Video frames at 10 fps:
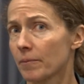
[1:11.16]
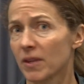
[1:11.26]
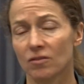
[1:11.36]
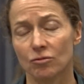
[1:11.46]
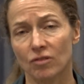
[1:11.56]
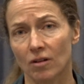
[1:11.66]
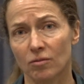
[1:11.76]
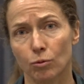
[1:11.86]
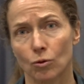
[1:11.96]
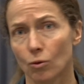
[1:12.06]
these
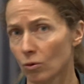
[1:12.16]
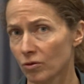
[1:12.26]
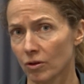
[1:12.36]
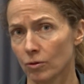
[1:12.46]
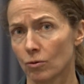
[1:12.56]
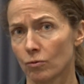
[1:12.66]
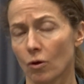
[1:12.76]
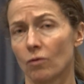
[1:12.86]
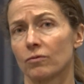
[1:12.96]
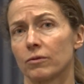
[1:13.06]
results were also
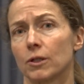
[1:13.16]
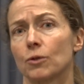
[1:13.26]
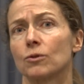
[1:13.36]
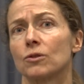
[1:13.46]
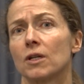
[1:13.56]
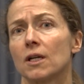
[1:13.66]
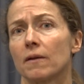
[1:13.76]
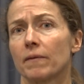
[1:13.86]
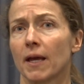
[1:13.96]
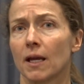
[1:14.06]
not very good.
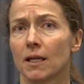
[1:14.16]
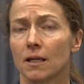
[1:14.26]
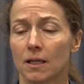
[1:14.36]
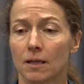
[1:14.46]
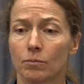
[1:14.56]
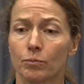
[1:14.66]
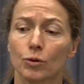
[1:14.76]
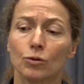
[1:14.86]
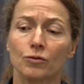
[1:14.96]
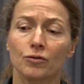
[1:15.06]
They
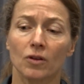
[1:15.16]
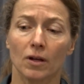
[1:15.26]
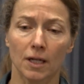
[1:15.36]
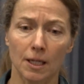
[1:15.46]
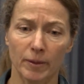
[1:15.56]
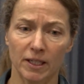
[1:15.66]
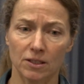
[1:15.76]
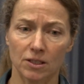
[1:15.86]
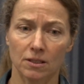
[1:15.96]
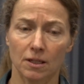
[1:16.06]
improved a little
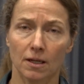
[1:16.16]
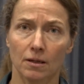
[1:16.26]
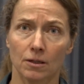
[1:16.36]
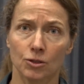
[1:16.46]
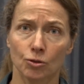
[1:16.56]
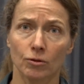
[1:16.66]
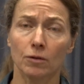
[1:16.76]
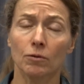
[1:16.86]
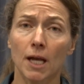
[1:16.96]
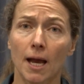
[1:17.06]
bit
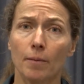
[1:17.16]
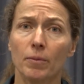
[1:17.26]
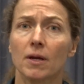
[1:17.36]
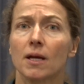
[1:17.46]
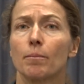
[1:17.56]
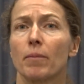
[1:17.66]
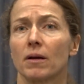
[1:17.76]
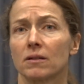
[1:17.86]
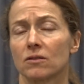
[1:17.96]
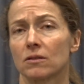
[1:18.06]
during rehab,
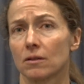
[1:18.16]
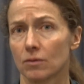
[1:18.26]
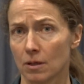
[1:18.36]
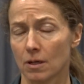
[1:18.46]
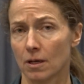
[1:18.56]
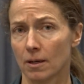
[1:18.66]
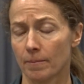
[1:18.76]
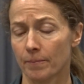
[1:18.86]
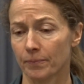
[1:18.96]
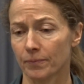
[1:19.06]
but
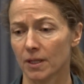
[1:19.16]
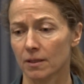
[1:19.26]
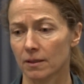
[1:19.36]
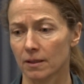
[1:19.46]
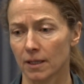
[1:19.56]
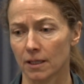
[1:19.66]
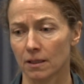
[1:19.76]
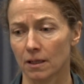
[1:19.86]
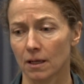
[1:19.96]
then